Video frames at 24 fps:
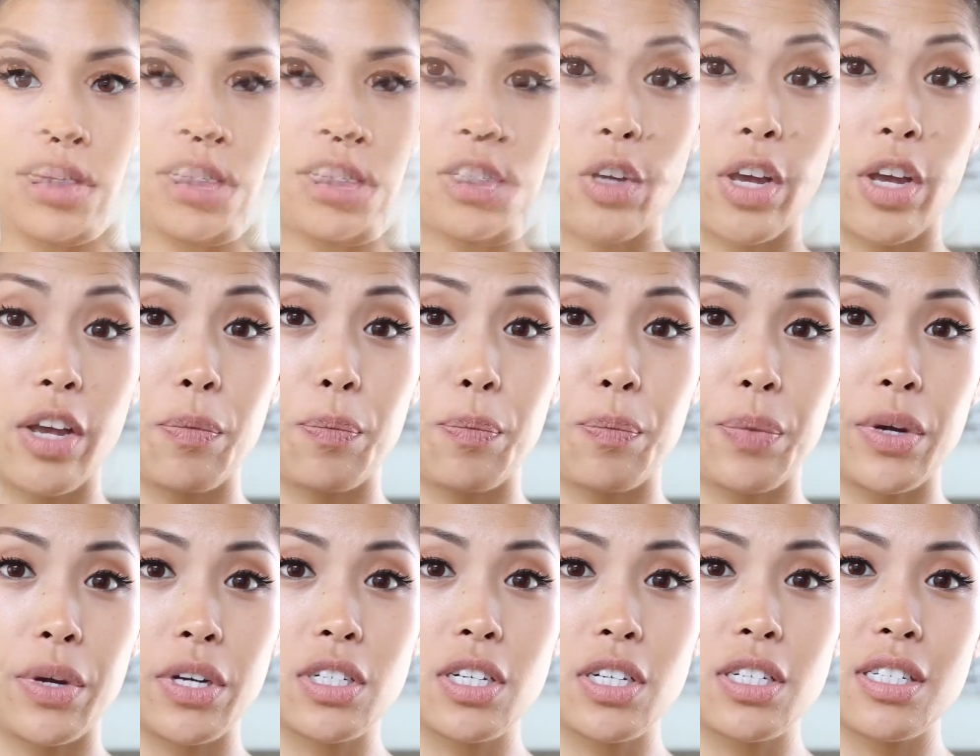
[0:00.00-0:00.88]
So I
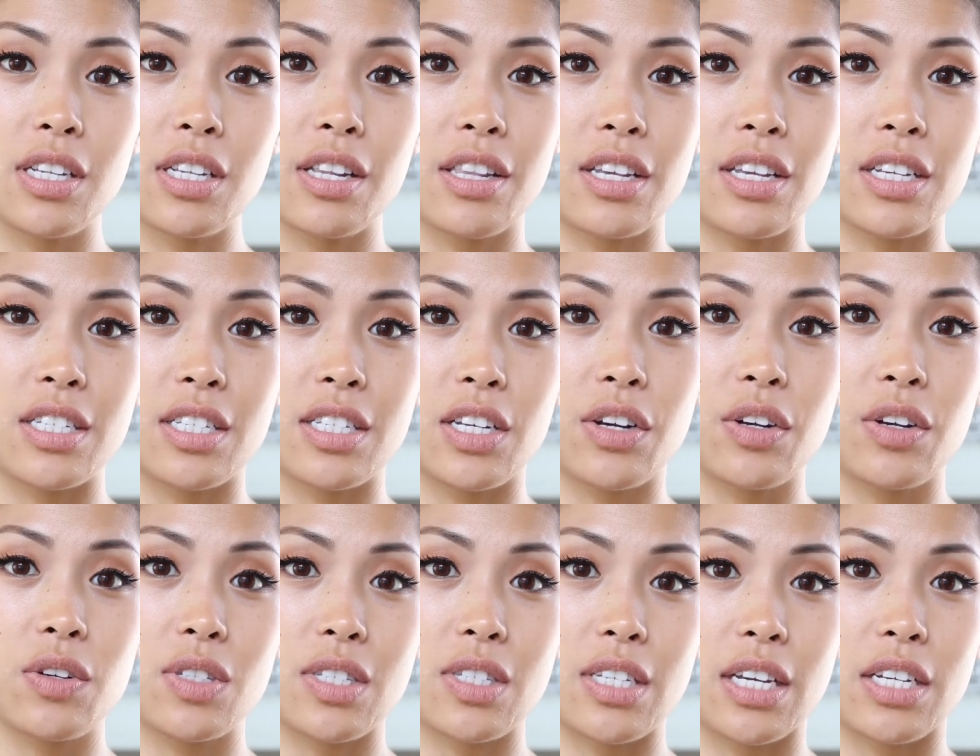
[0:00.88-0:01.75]
purchased the
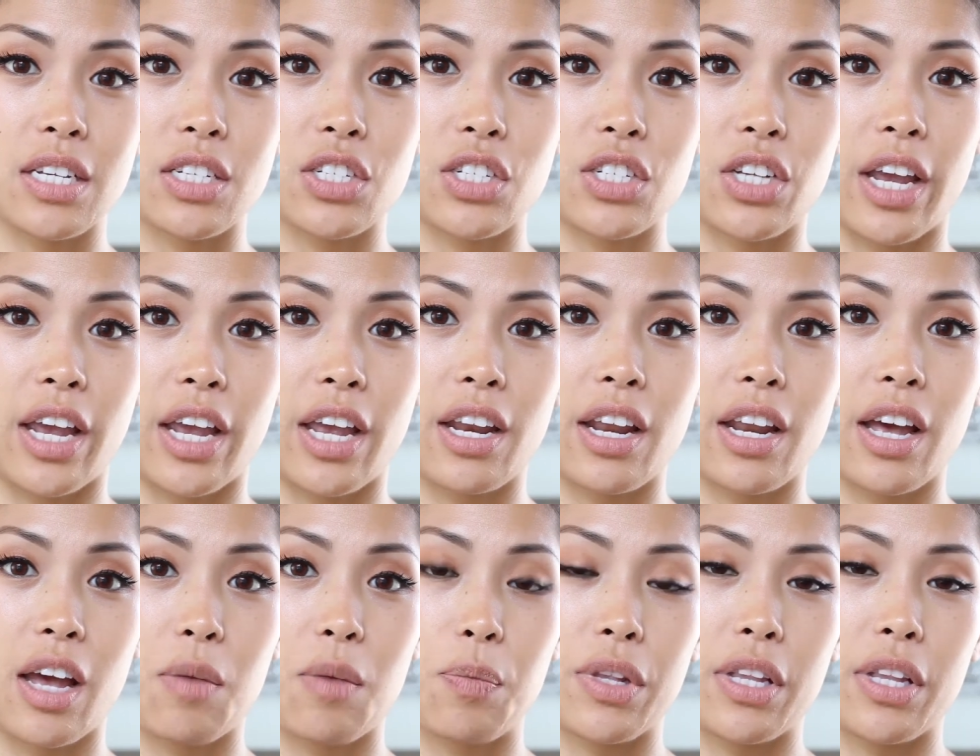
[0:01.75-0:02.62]
06 shade.
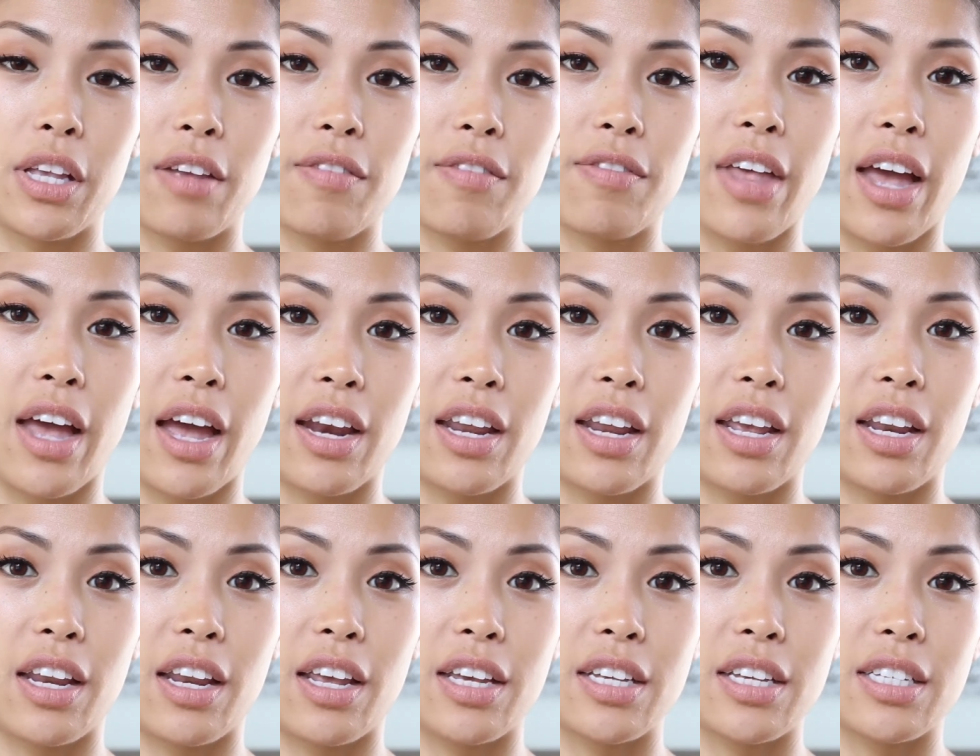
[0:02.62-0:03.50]
I believe that
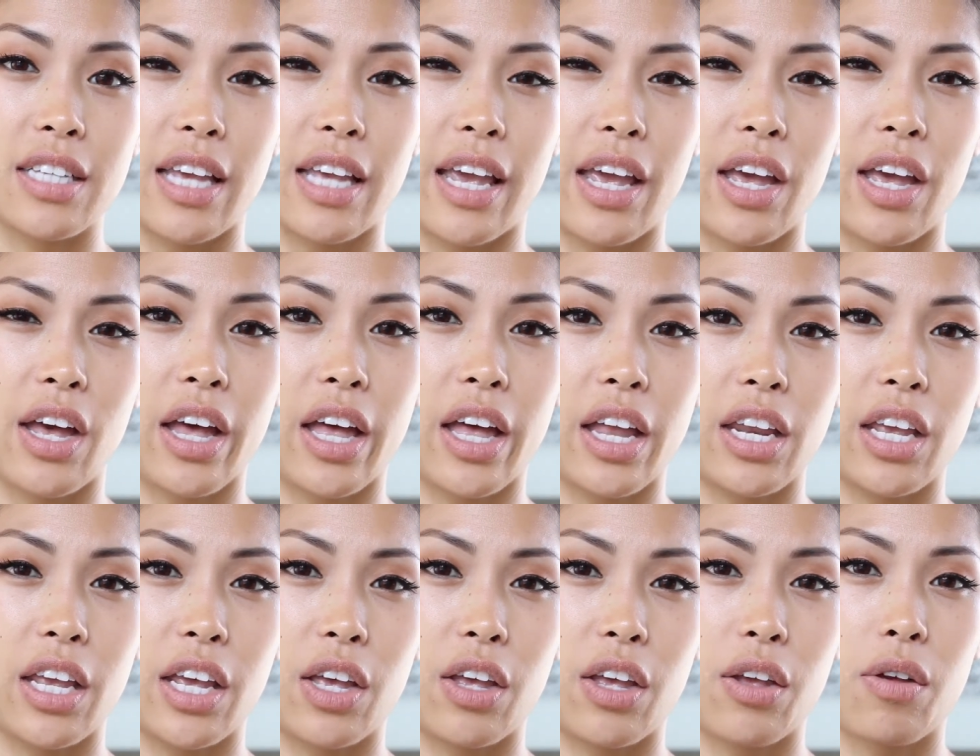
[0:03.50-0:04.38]
it is a
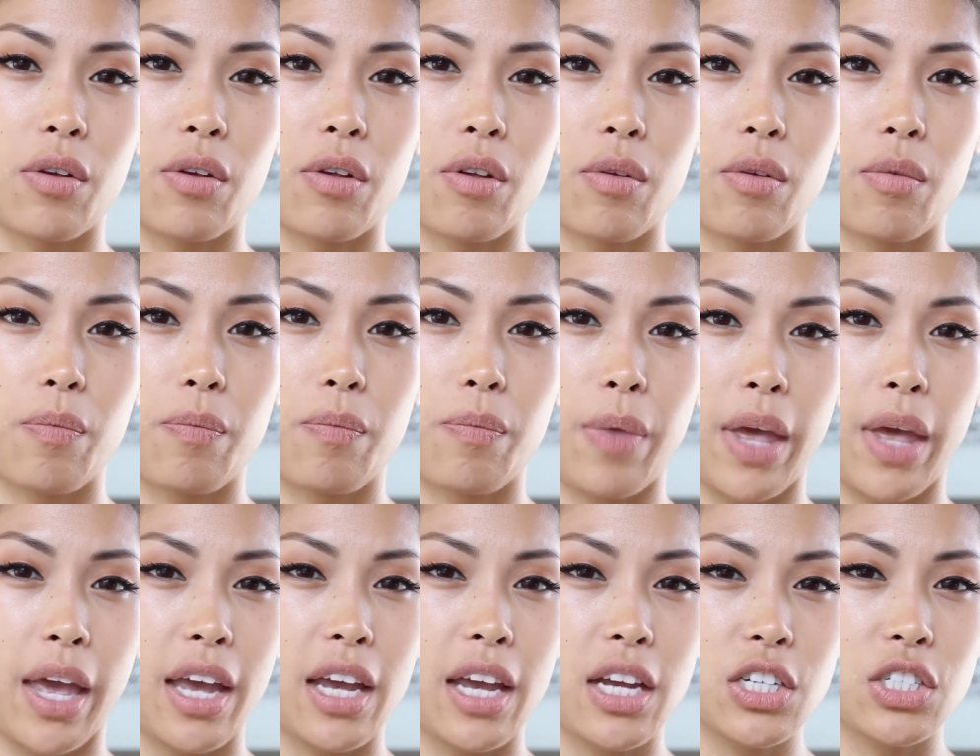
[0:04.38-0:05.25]
honey
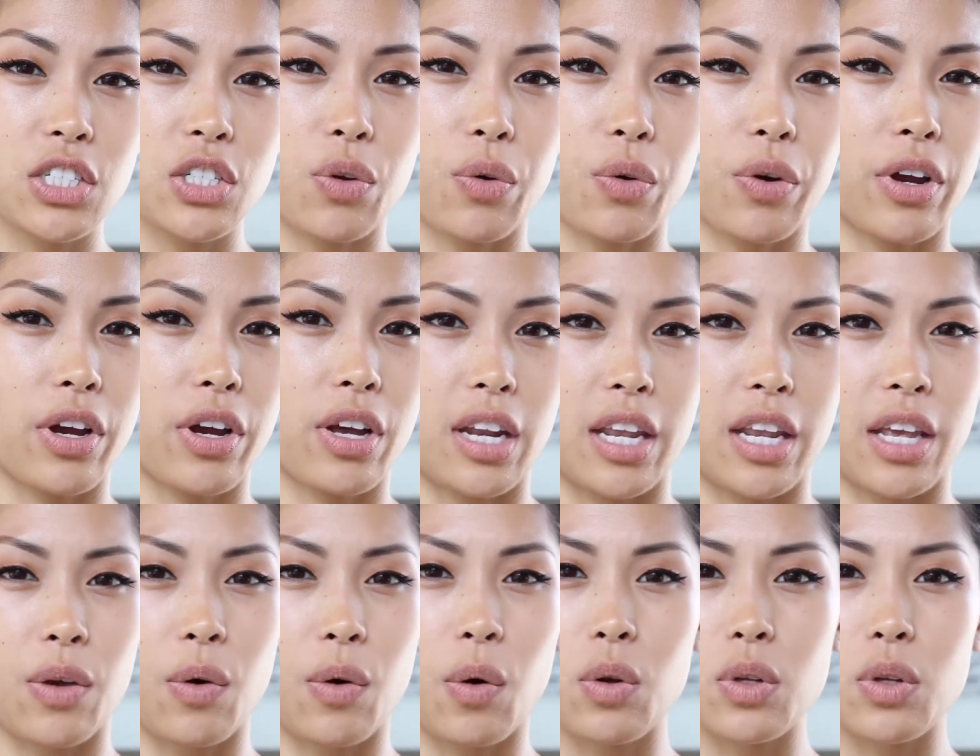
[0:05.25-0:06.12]
beige or
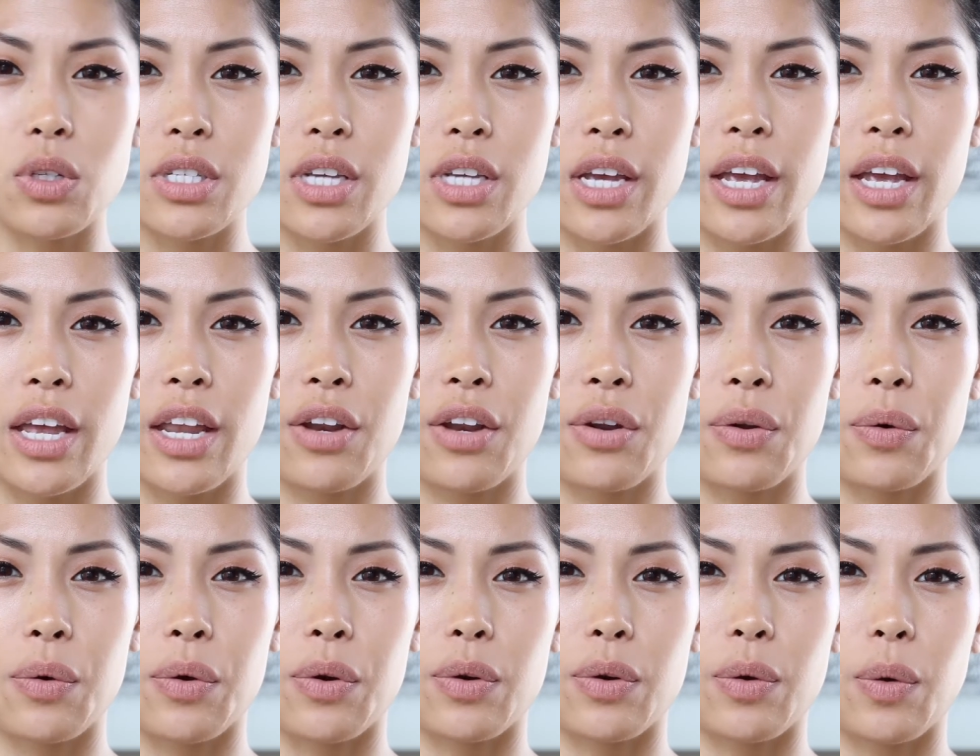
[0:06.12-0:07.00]
honey golden
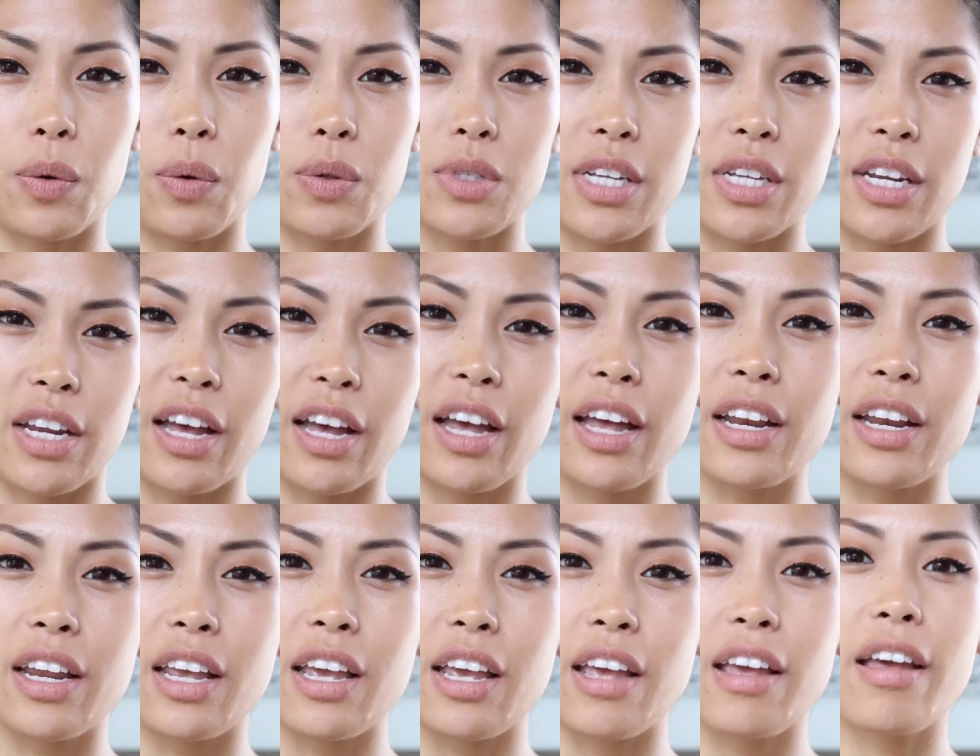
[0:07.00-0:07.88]
or golden
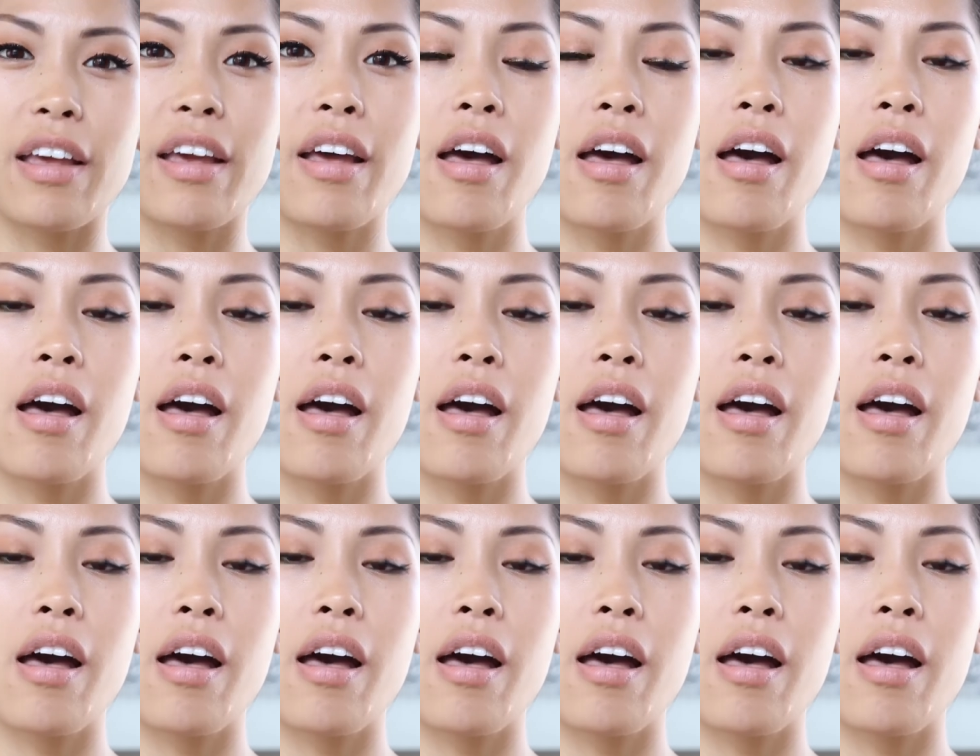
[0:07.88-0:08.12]
honey.